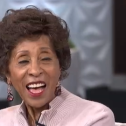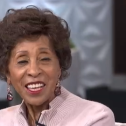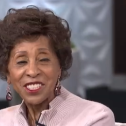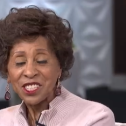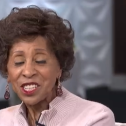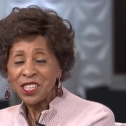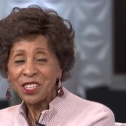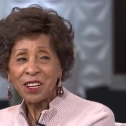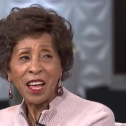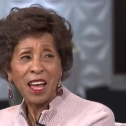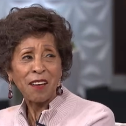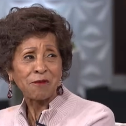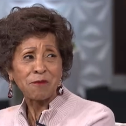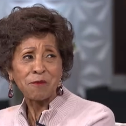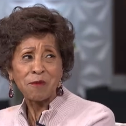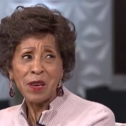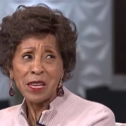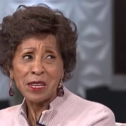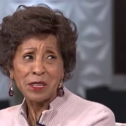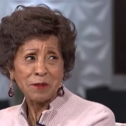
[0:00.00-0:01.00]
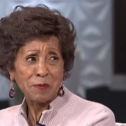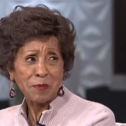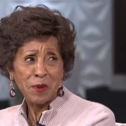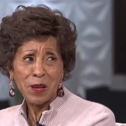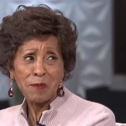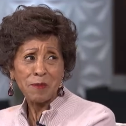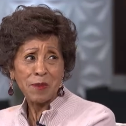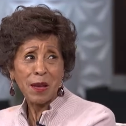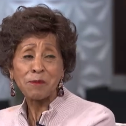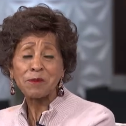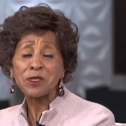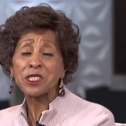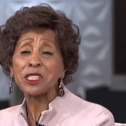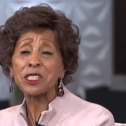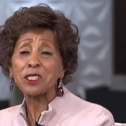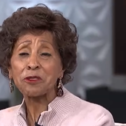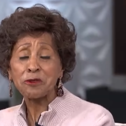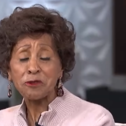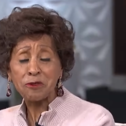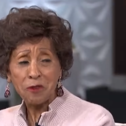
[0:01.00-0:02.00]
the long-running NBC
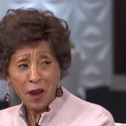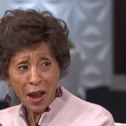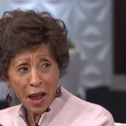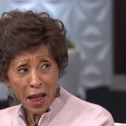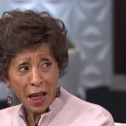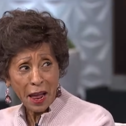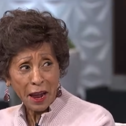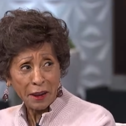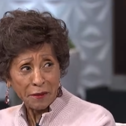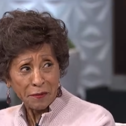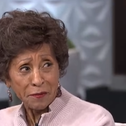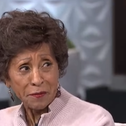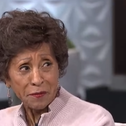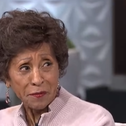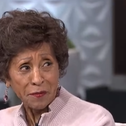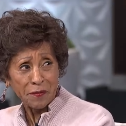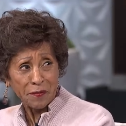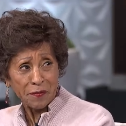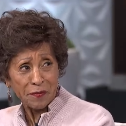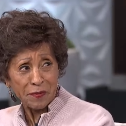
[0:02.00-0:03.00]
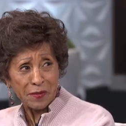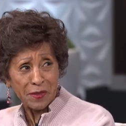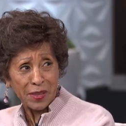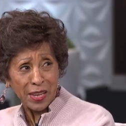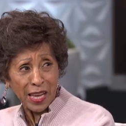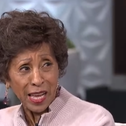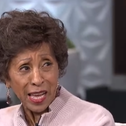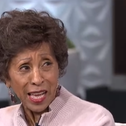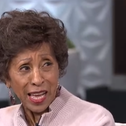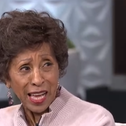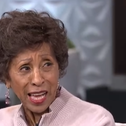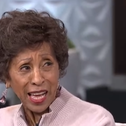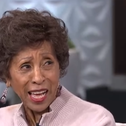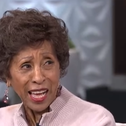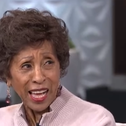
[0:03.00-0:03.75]
daytime drama Days of Our